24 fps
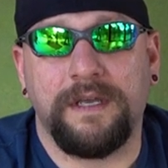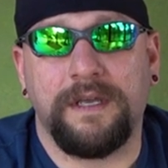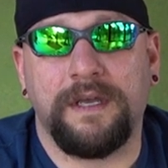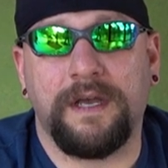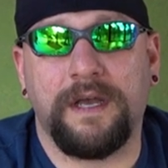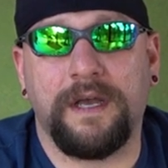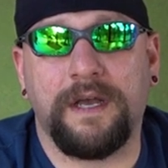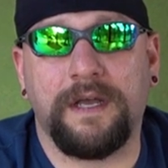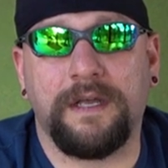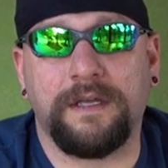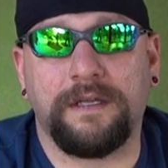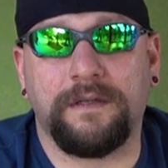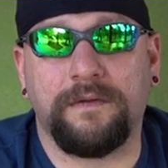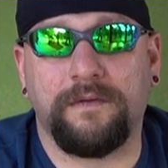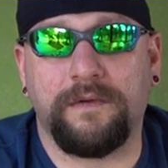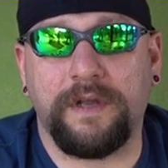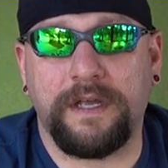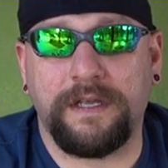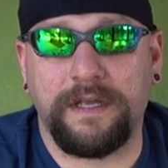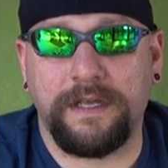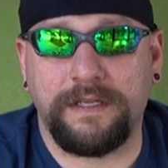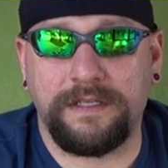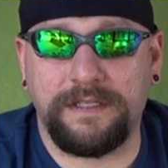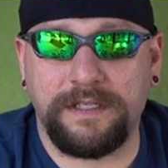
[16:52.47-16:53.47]

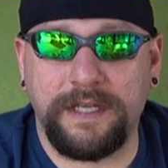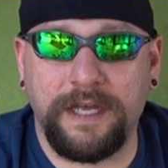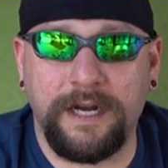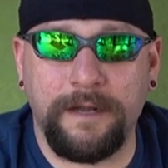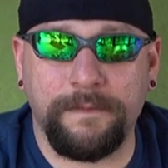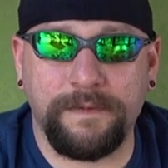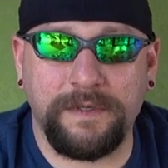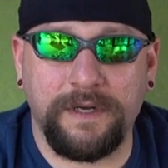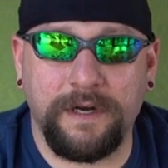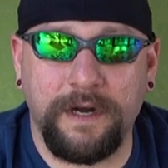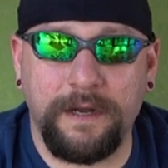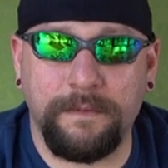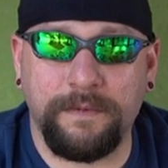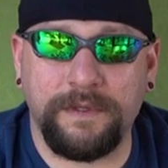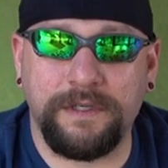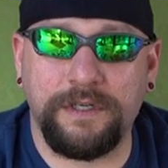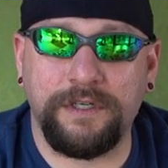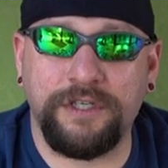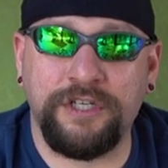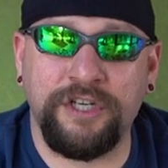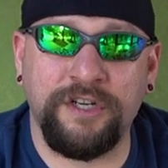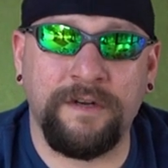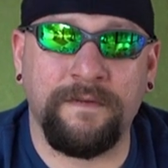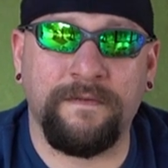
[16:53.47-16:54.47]
Setups are able to
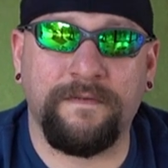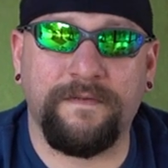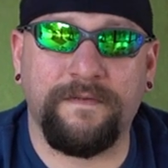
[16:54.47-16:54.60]
shoot them